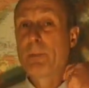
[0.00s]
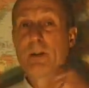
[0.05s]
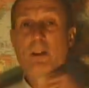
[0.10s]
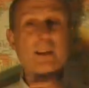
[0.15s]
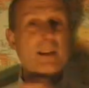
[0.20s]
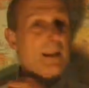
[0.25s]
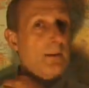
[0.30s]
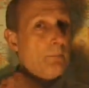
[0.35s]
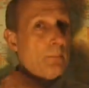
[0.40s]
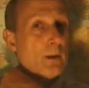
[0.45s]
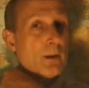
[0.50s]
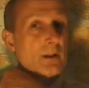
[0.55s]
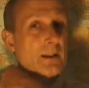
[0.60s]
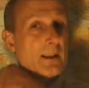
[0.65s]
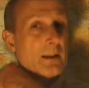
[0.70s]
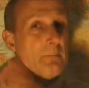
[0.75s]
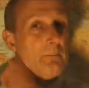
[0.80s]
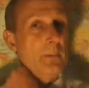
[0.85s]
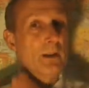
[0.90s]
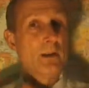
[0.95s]
building and
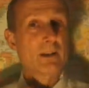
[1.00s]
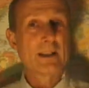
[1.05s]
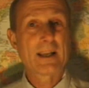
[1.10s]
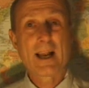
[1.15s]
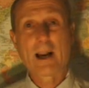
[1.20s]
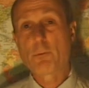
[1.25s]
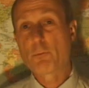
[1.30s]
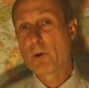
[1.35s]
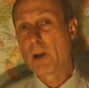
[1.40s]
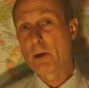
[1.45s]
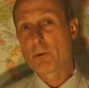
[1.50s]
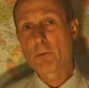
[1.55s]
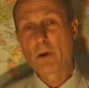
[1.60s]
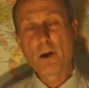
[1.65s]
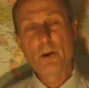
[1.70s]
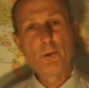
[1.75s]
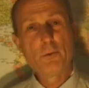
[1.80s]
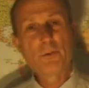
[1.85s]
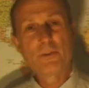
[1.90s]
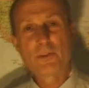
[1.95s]
building and building our
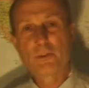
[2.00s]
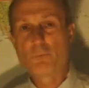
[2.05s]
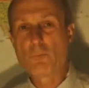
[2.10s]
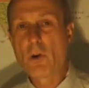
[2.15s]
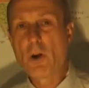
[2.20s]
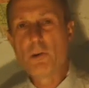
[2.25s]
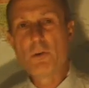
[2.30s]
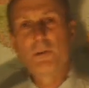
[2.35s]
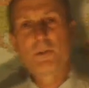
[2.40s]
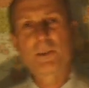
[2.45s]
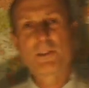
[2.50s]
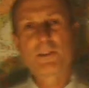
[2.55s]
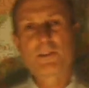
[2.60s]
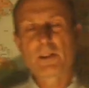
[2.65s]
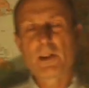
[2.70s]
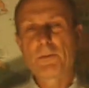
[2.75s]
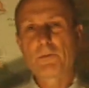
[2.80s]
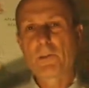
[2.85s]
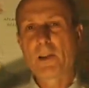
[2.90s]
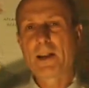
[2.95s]
railroads and roads and
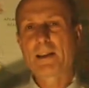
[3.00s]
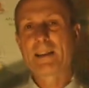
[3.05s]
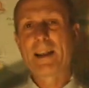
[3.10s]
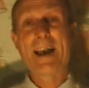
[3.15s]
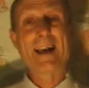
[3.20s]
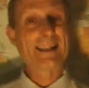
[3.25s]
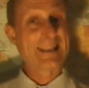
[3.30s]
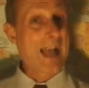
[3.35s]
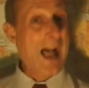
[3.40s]
stuff like that,